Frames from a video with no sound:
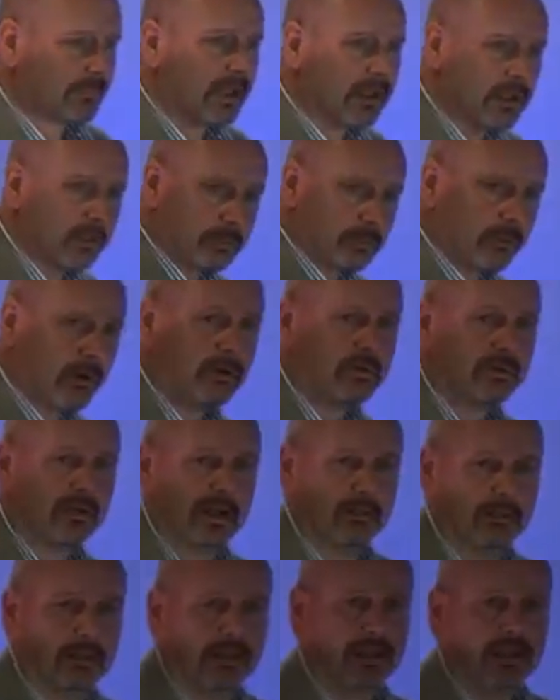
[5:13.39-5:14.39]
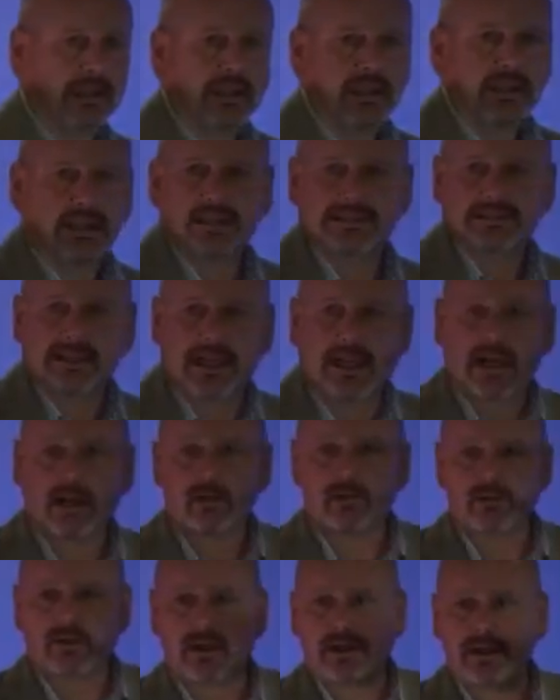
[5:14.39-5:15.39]
And the programming is
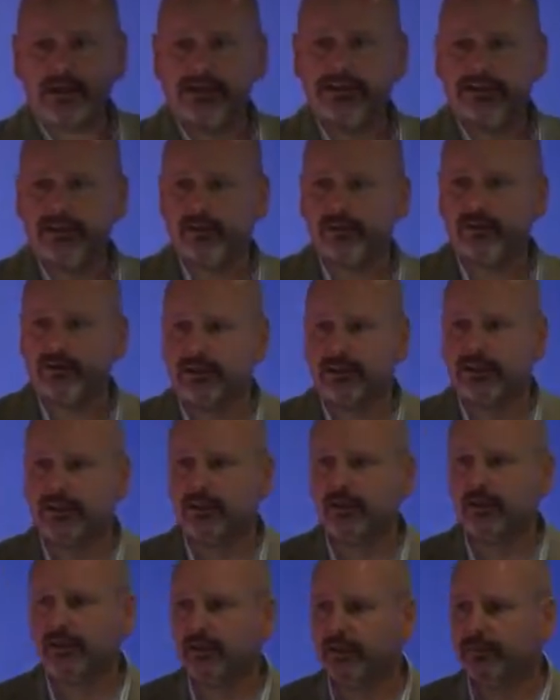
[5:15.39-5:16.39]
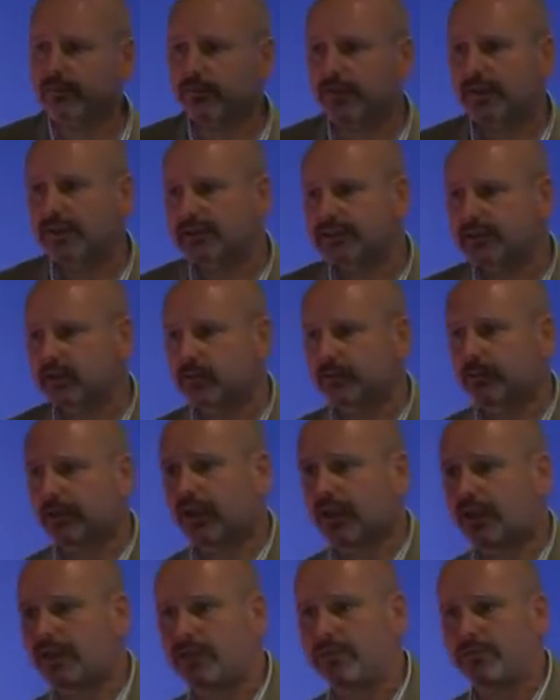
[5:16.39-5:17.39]
how that internal dialogue affects your
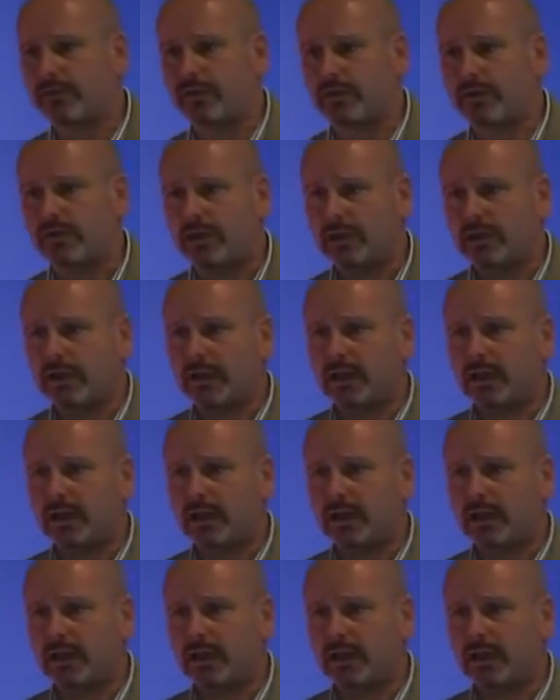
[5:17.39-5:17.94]
behavior